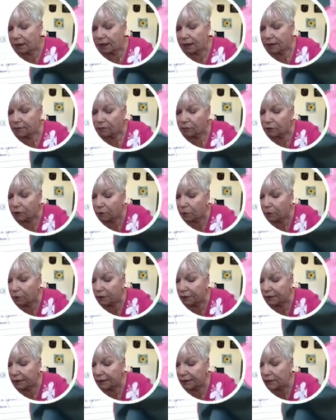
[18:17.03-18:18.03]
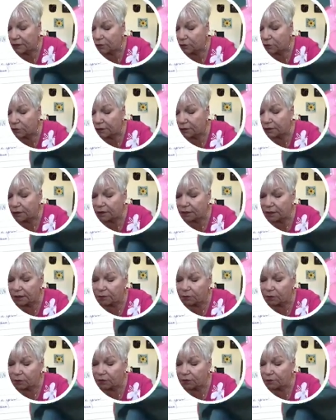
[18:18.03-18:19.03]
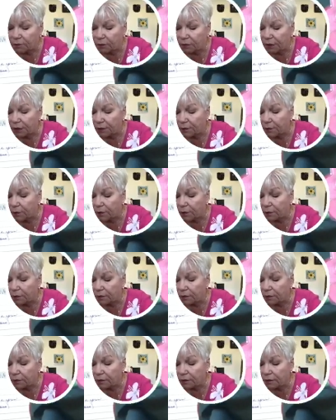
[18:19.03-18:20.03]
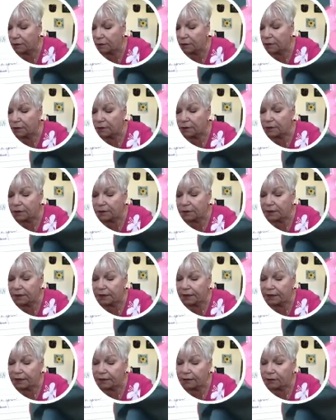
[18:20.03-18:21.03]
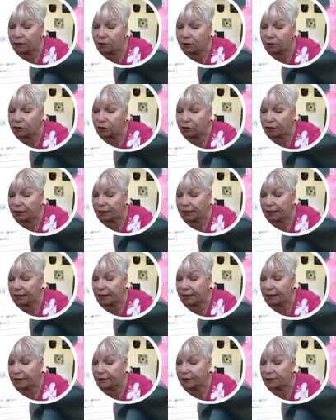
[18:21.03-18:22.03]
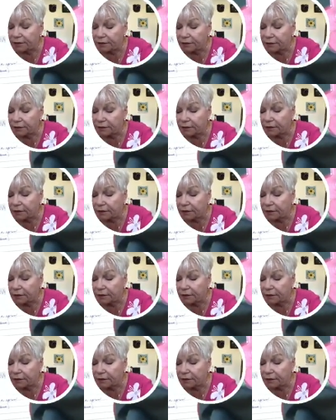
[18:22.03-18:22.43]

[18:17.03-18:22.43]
I'm real pleased with the number of people that are looking at